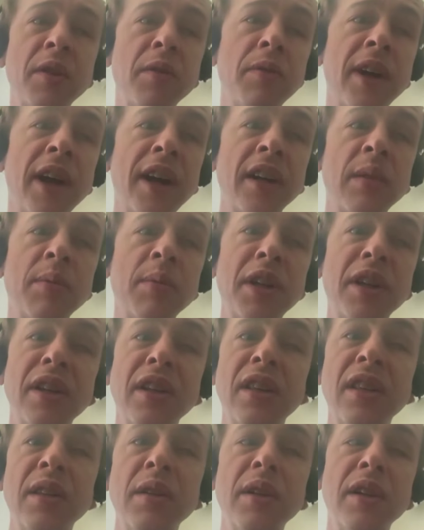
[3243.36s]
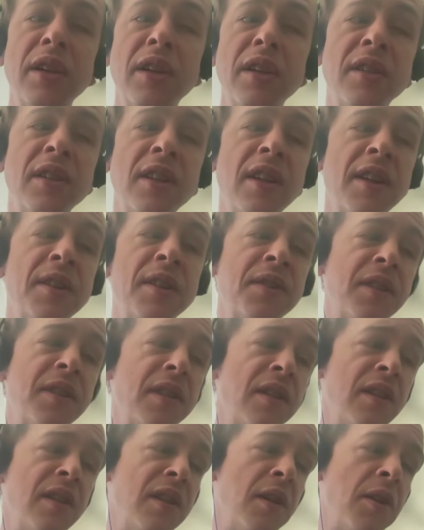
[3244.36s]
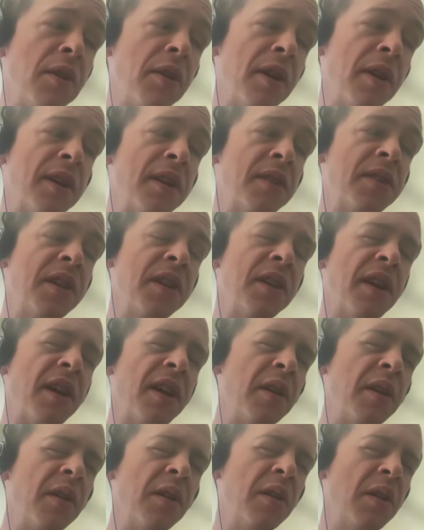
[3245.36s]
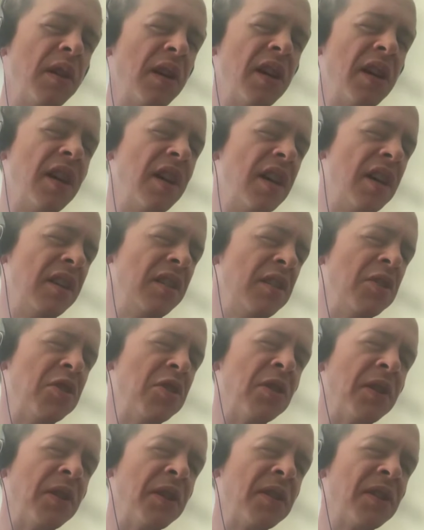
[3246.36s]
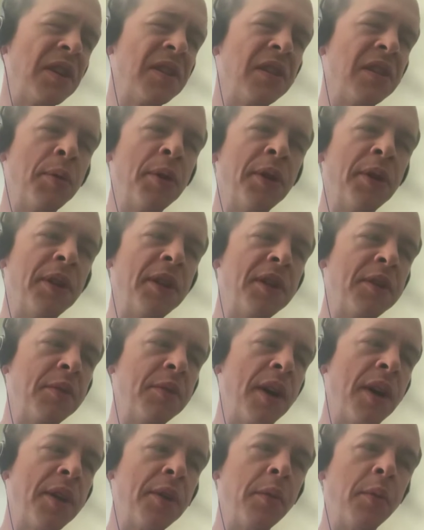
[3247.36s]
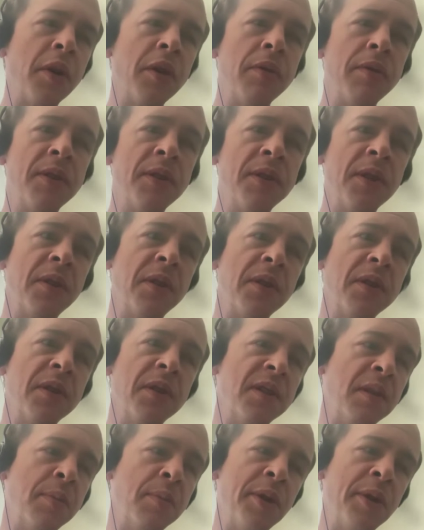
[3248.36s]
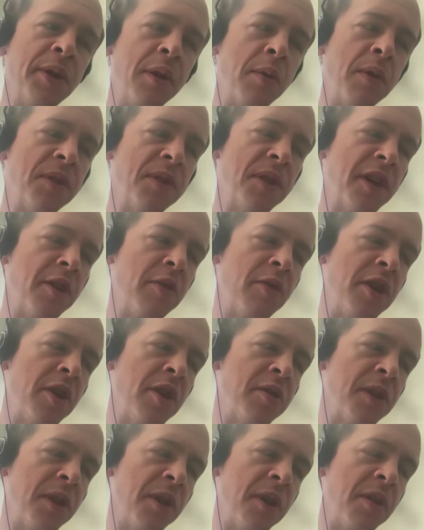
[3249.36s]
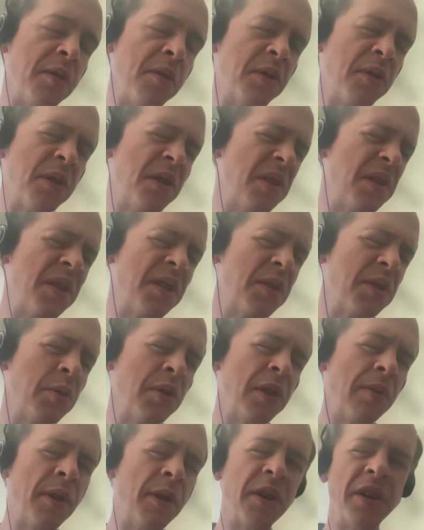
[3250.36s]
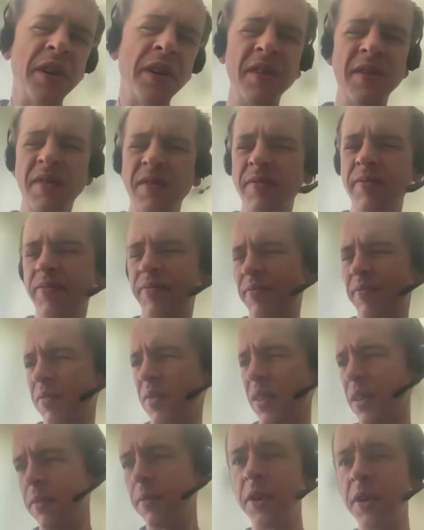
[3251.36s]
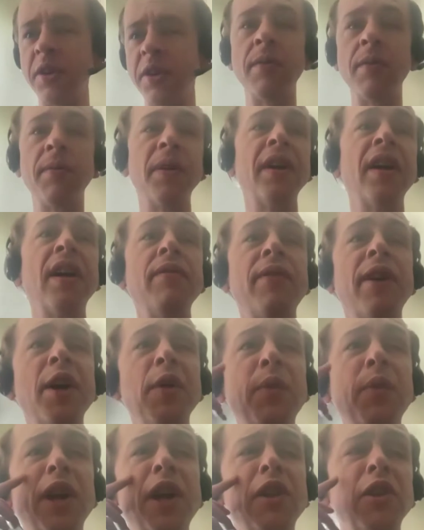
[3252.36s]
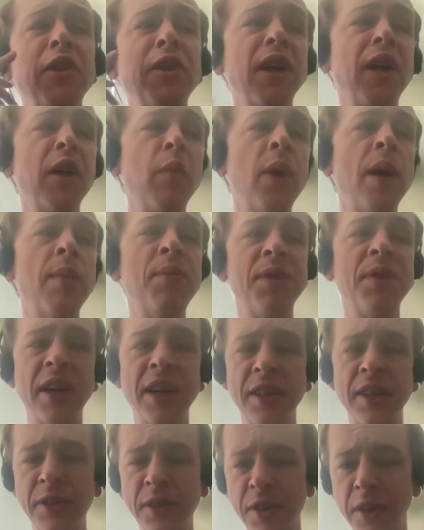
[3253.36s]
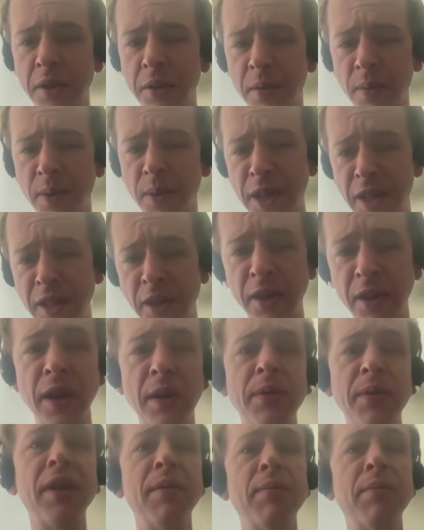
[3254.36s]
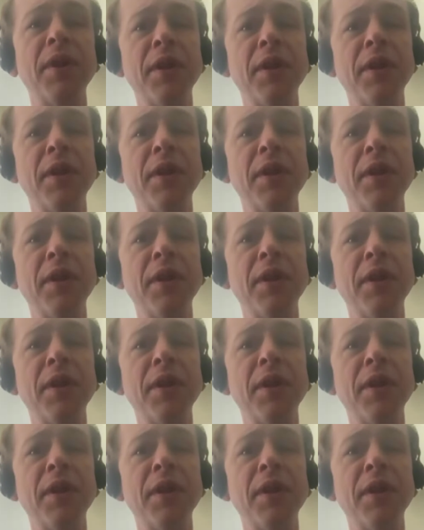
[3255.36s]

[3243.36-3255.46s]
in fact, I mean, in today's era, I'd say that digital accessibility is rather where physical accessibility was 100 years ago. And it's really very, very different. I find when I look at websites, though, and when I look at written